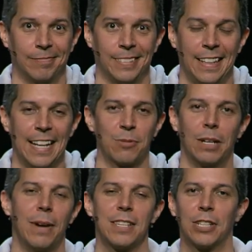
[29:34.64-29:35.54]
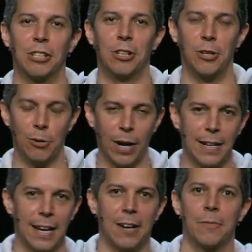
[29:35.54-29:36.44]
And that's what I'm asking you to do
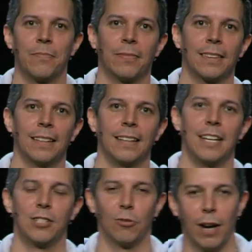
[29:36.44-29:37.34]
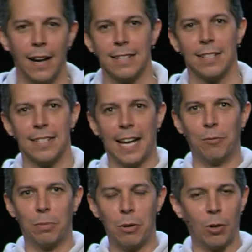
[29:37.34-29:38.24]
right now, is to rise and stand
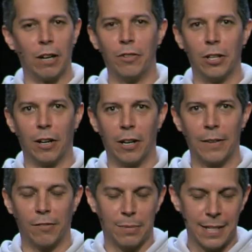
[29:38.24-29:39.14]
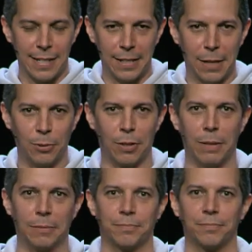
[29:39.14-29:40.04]
with me wherever you are. Everybody stand up with
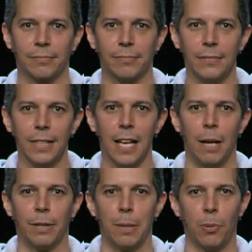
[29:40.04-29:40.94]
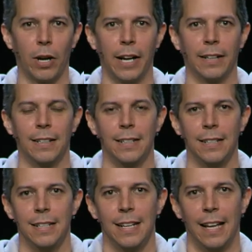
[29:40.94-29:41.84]
me. I'm going to pray
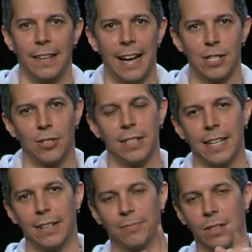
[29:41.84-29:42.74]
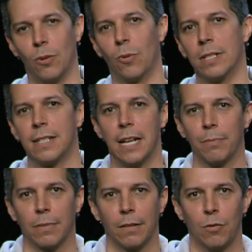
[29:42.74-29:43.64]
and then ask you to take one step
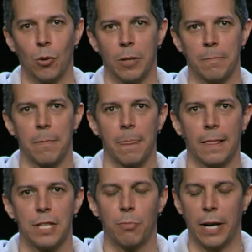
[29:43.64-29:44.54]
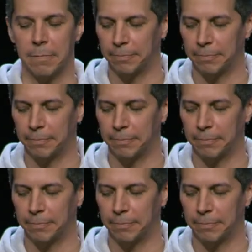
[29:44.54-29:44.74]
forward. Let's pray.